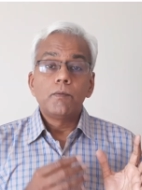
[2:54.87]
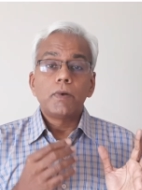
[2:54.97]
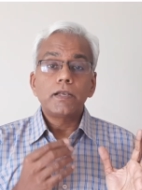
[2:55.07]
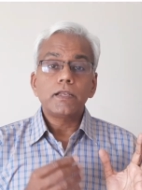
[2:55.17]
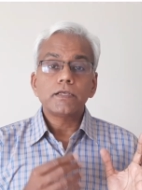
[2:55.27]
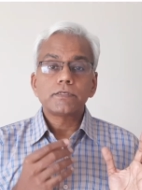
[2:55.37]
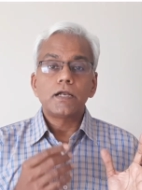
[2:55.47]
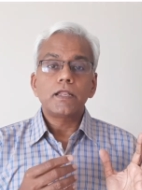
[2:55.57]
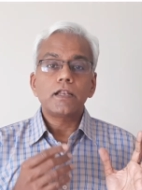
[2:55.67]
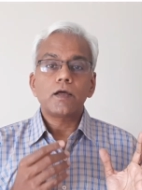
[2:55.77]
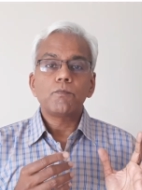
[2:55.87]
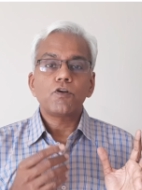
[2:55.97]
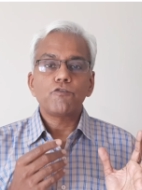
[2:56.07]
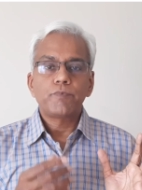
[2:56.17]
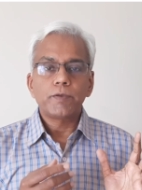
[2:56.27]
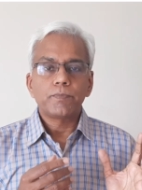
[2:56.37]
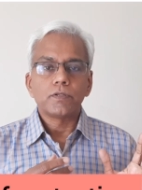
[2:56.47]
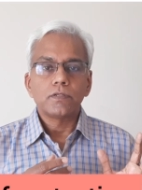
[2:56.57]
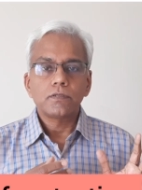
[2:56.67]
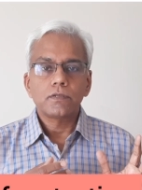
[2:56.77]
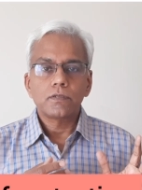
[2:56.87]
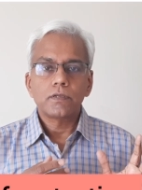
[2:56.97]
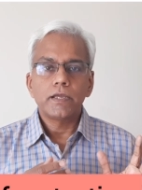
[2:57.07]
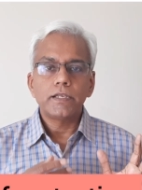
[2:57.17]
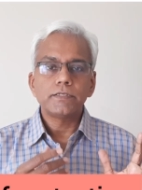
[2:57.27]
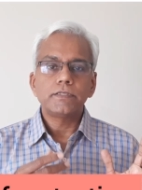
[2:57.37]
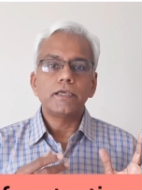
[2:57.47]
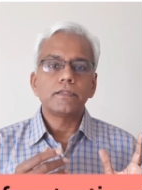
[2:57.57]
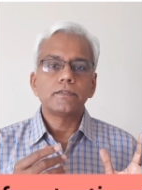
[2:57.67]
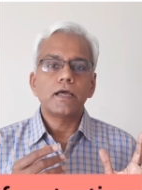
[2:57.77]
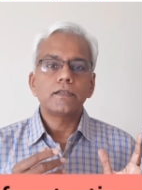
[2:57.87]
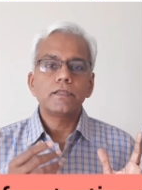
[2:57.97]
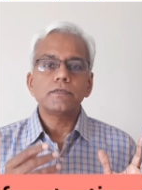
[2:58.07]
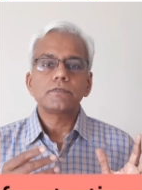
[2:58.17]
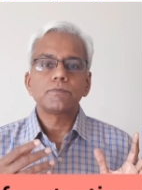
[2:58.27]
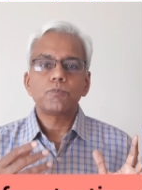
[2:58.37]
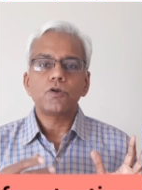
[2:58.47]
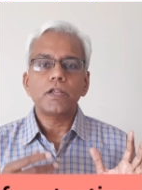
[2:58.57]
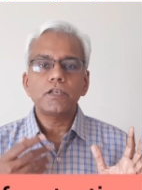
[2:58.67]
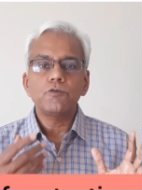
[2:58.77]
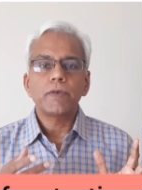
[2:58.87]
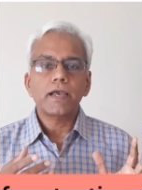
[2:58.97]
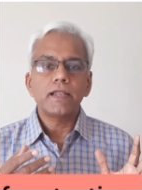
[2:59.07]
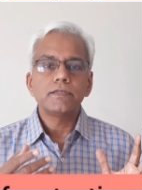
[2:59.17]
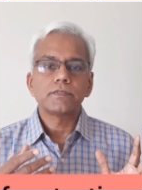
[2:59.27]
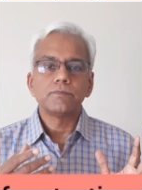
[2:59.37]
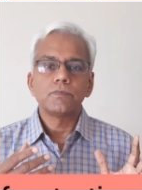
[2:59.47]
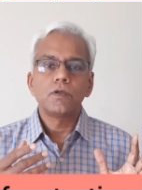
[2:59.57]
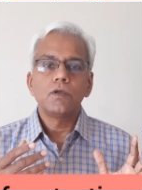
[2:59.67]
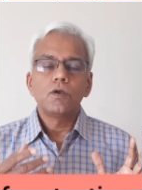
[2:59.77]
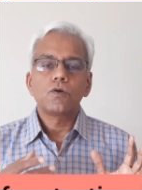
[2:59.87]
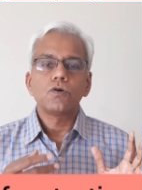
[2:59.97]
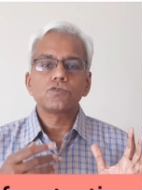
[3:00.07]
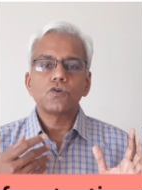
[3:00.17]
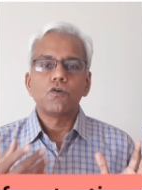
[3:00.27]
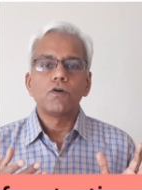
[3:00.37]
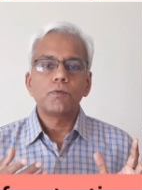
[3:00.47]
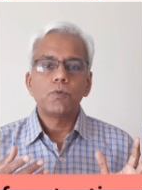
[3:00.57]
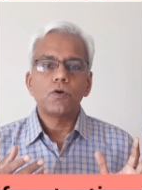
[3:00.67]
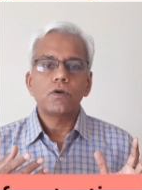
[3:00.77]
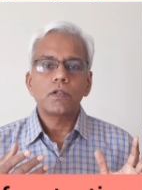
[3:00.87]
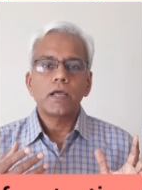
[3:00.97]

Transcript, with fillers: But in a certain number of people, it is seen that this protective mechanism goes overboard